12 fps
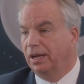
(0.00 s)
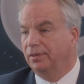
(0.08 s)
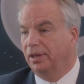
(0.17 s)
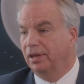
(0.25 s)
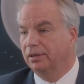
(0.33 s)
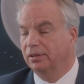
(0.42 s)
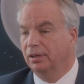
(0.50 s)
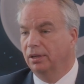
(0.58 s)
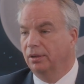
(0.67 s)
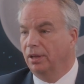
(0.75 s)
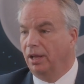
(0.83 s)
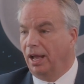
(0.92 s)
And
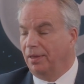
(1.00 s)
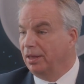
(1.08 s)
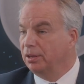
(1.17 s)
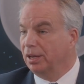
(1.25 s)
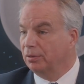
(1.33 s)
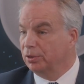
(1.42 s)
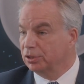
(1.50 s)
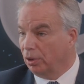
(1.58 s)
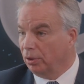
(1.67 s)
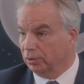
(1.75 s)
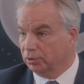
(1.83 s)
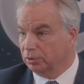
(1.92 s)
then you get
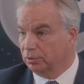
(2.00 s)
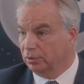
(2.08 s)
results.